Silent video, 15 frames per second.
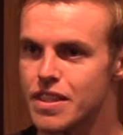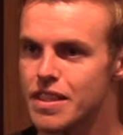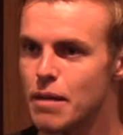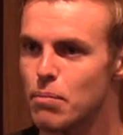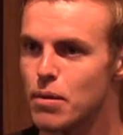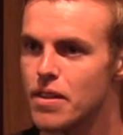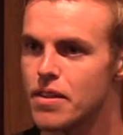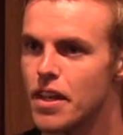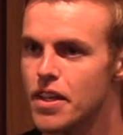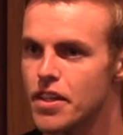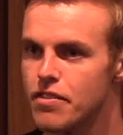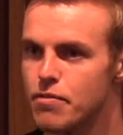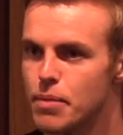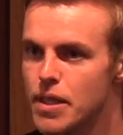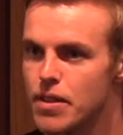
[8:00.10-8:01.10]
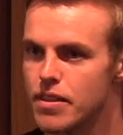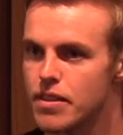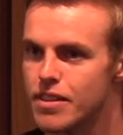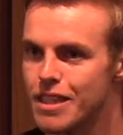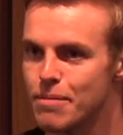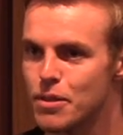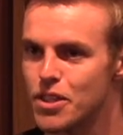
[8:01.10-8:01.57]
template that you've built,
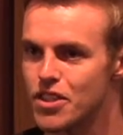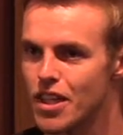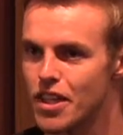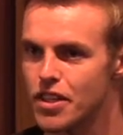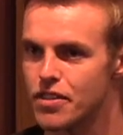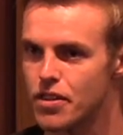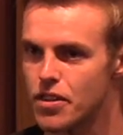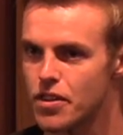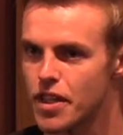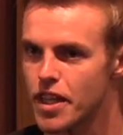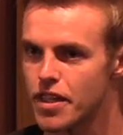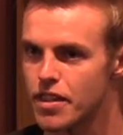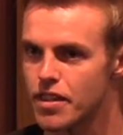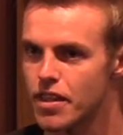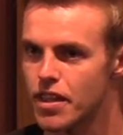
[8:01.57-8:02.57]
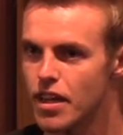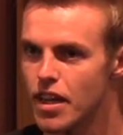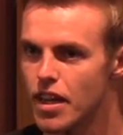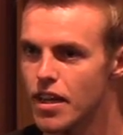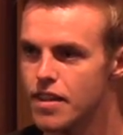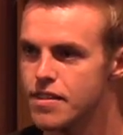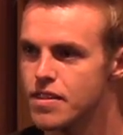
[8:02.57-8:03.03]
this image that you've created
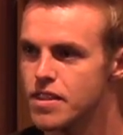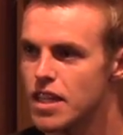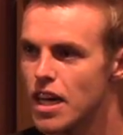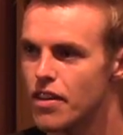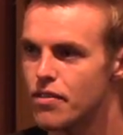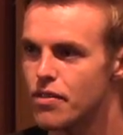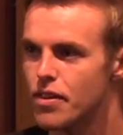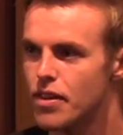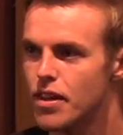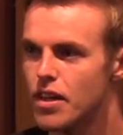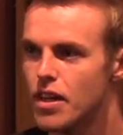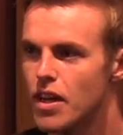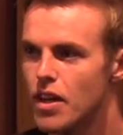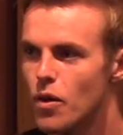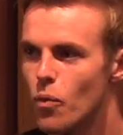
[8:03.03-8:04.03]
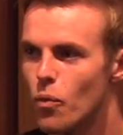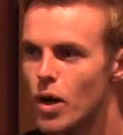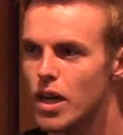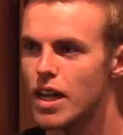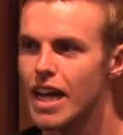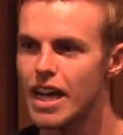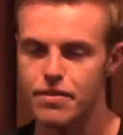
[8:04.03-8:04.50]
of
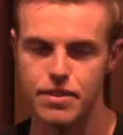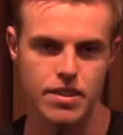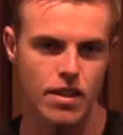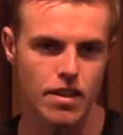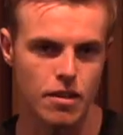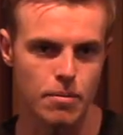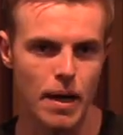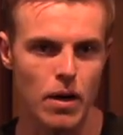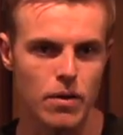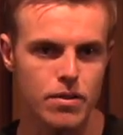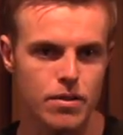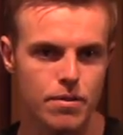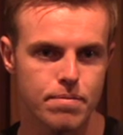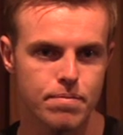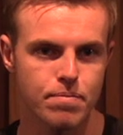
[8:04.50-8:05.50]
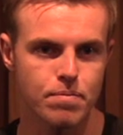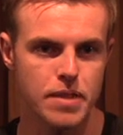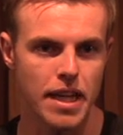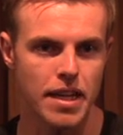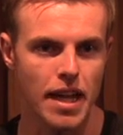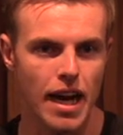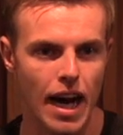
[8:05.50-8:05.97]
what life is all about
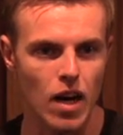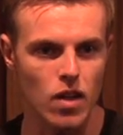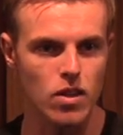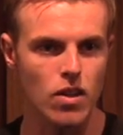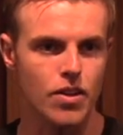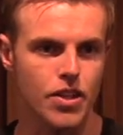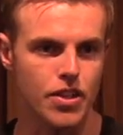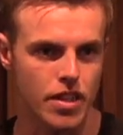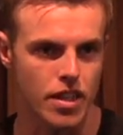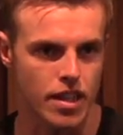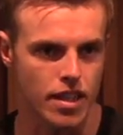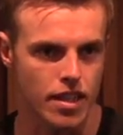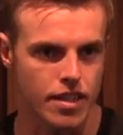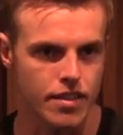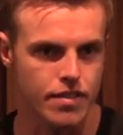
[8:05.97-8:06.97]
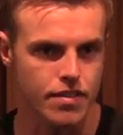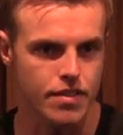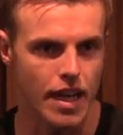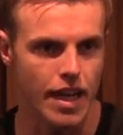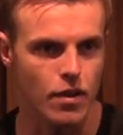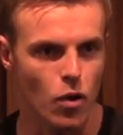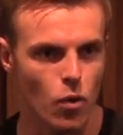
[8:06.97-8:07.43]
and how long you're going to live
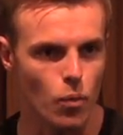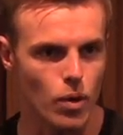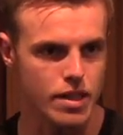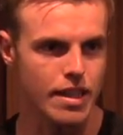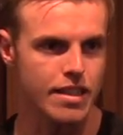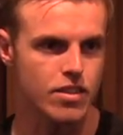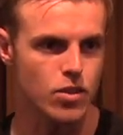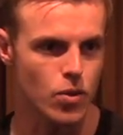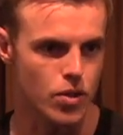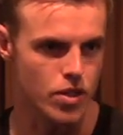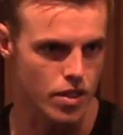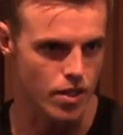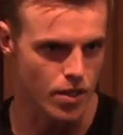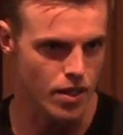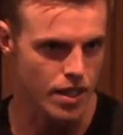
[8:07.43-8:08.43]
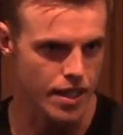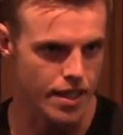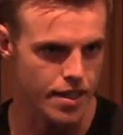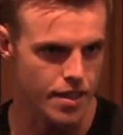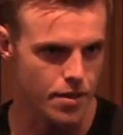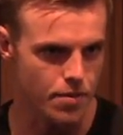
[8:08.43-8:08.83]
and what that's going to look like.